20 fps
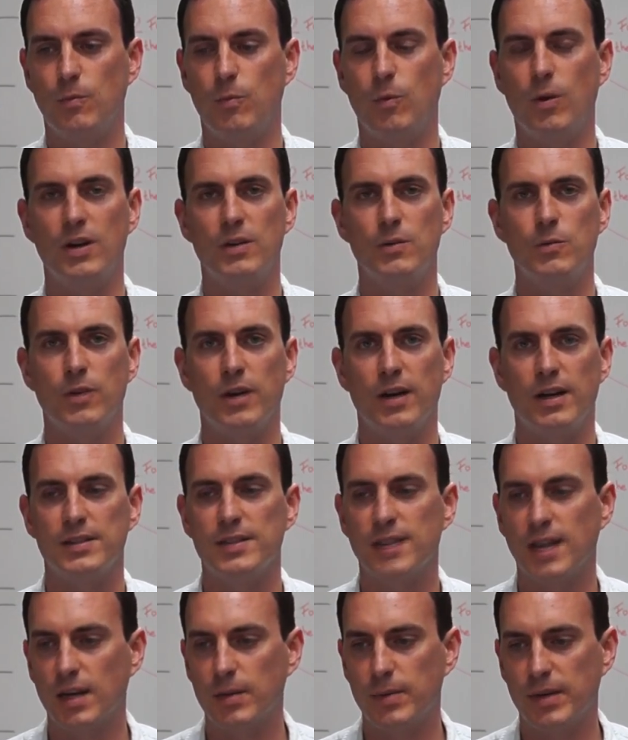One where I'll
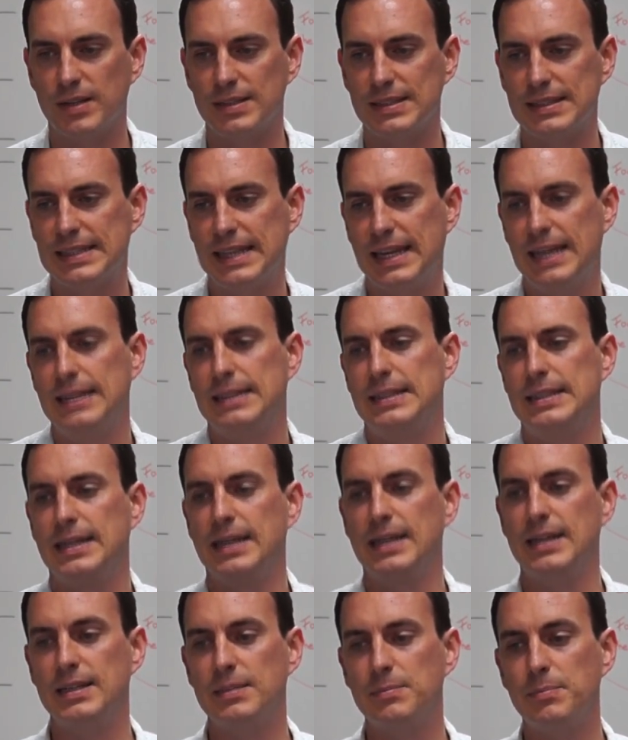talk about
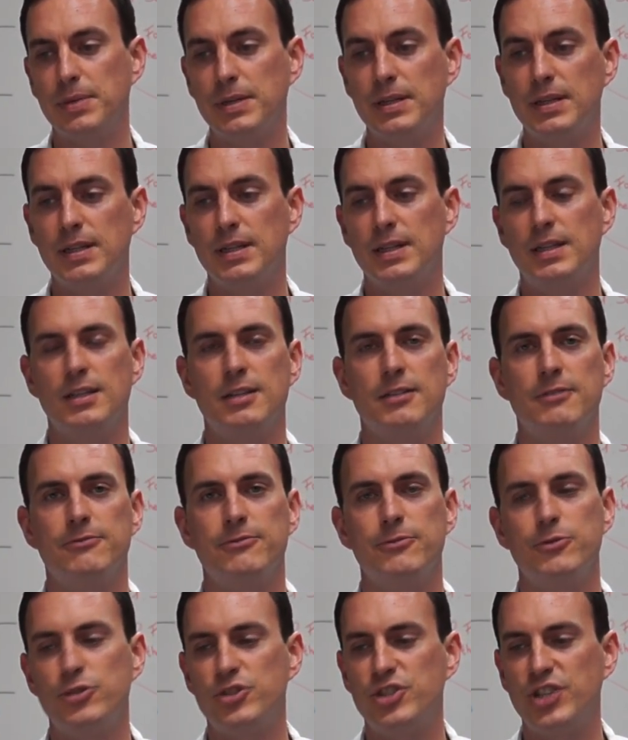scaling up
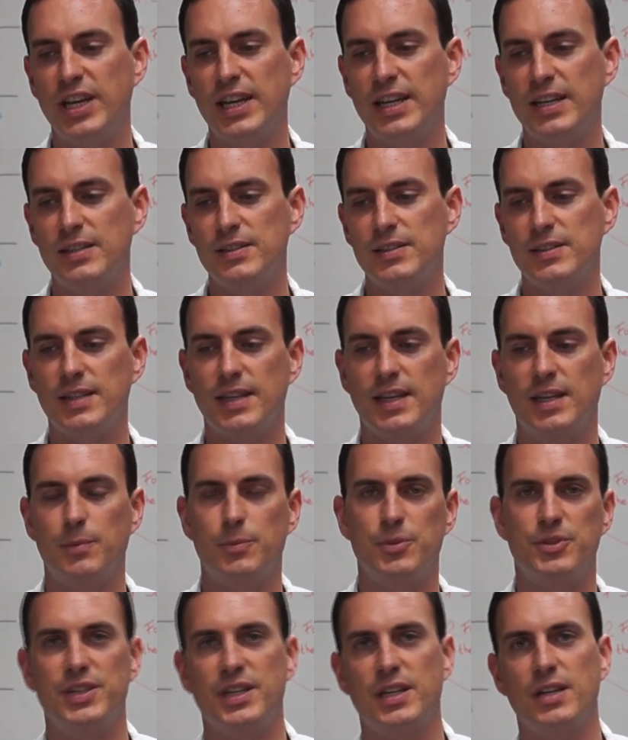food chains, and
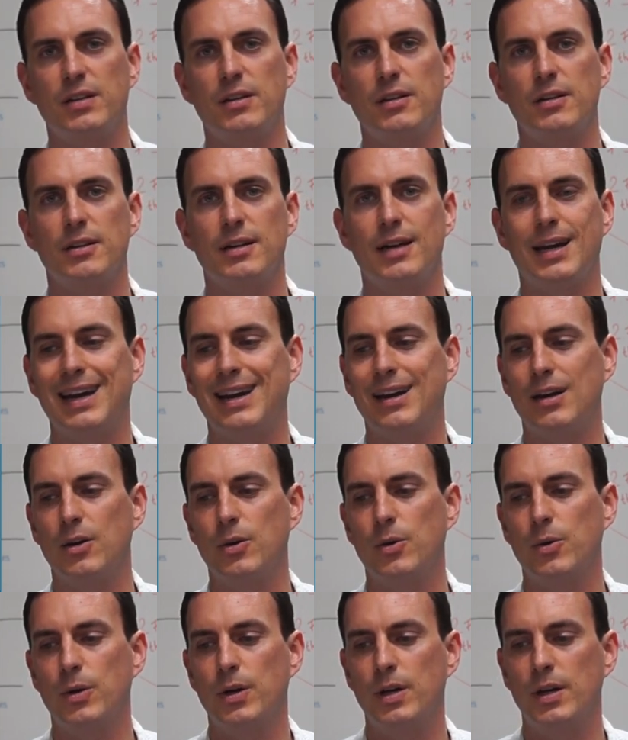in particular
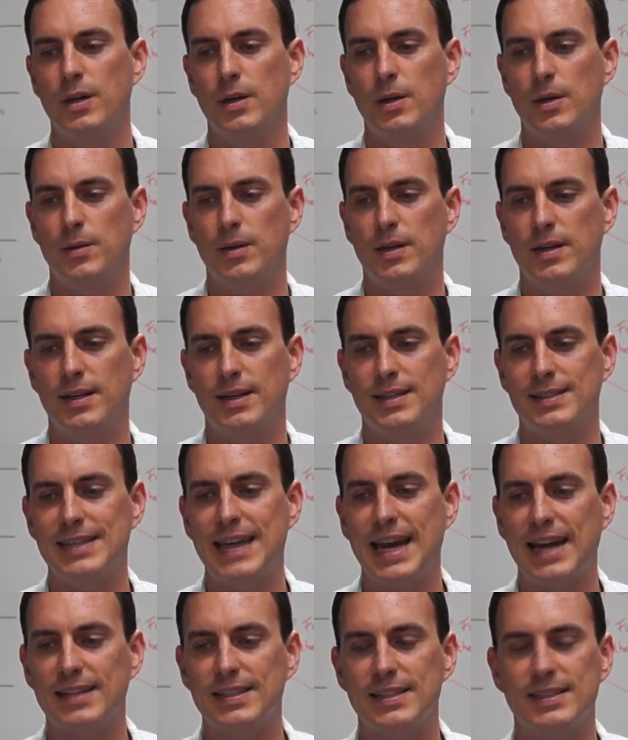how
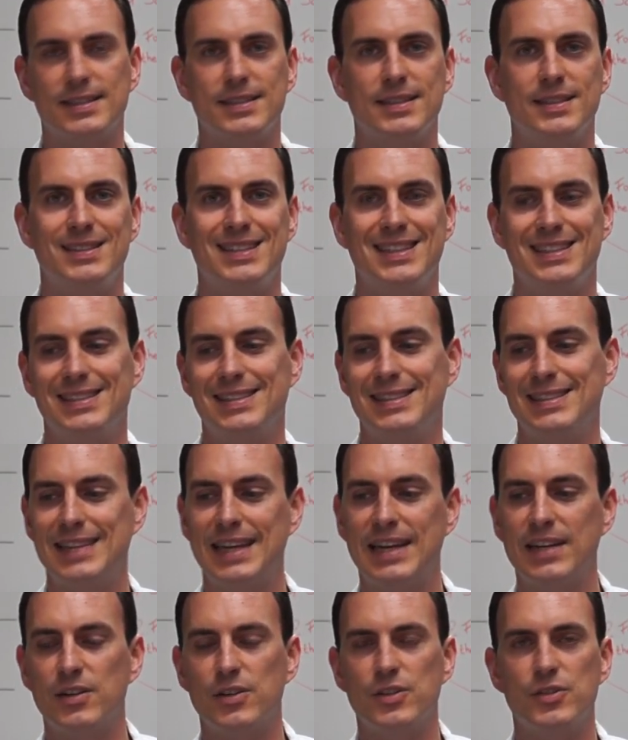tactics such as
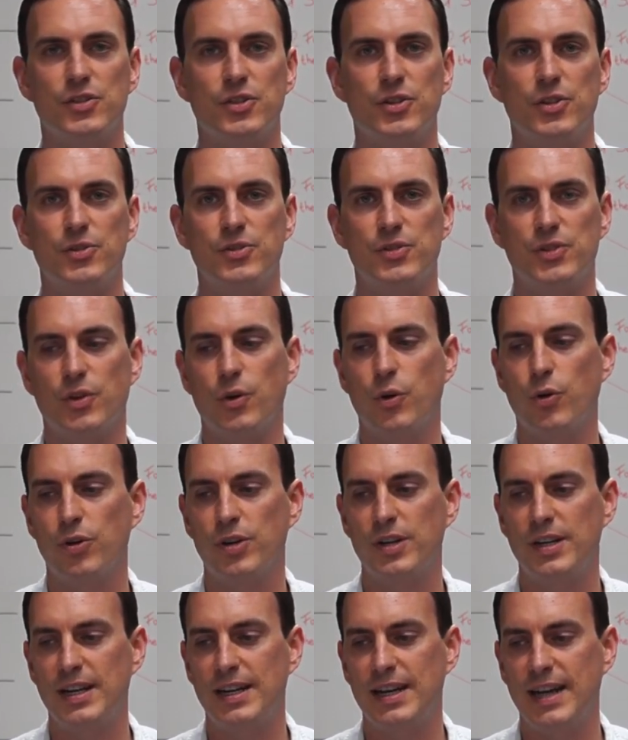standards are used to
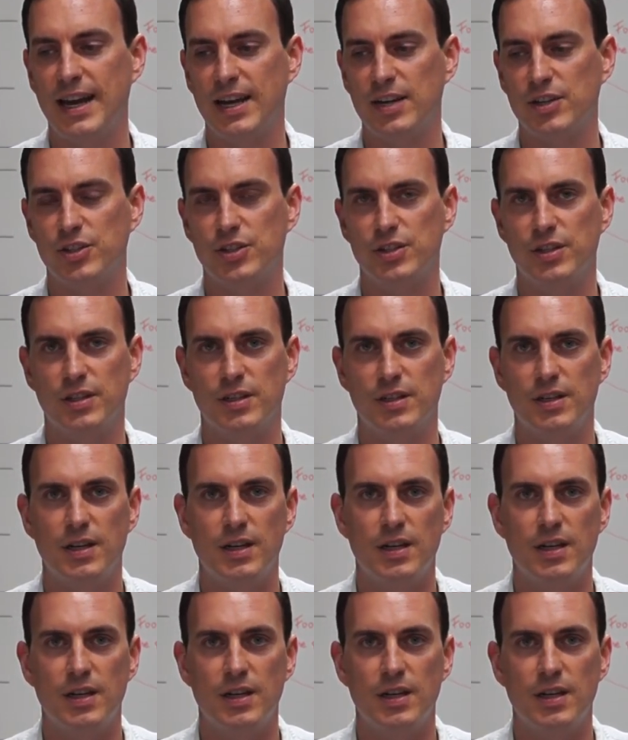coordinate action